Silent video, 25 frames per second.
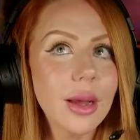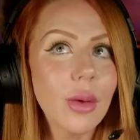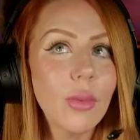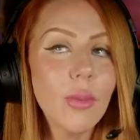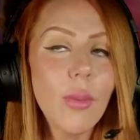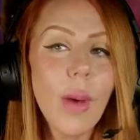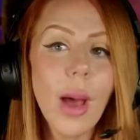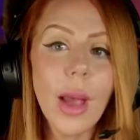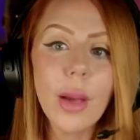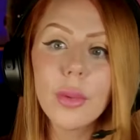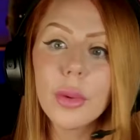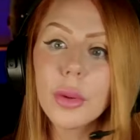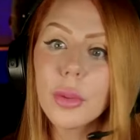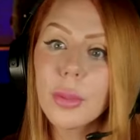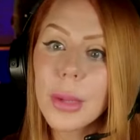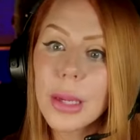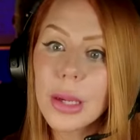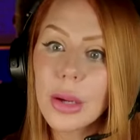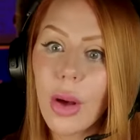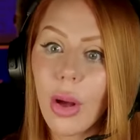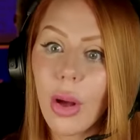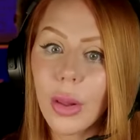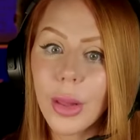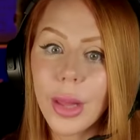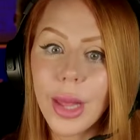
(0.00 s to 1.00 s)
why would we
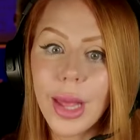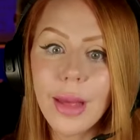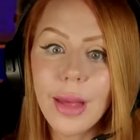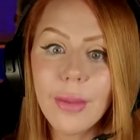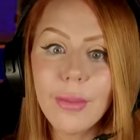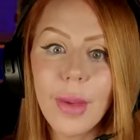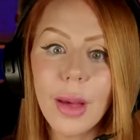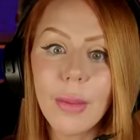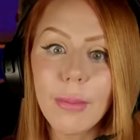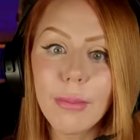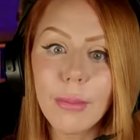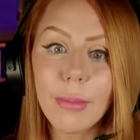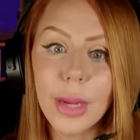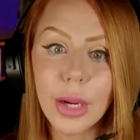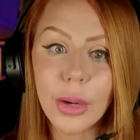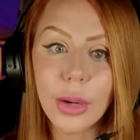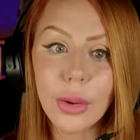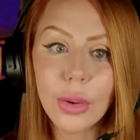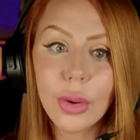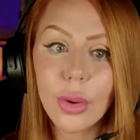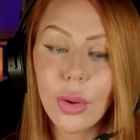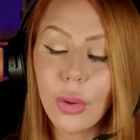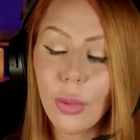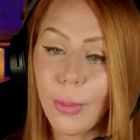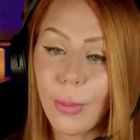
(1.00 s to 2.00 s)
call him a
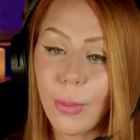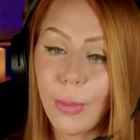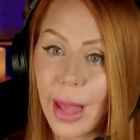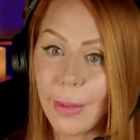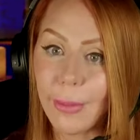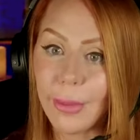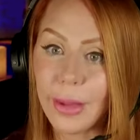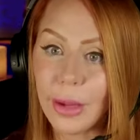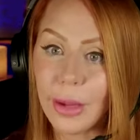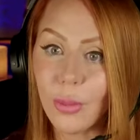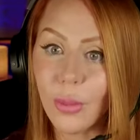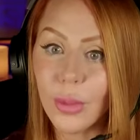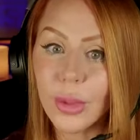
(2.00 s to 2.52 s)
miracle baby?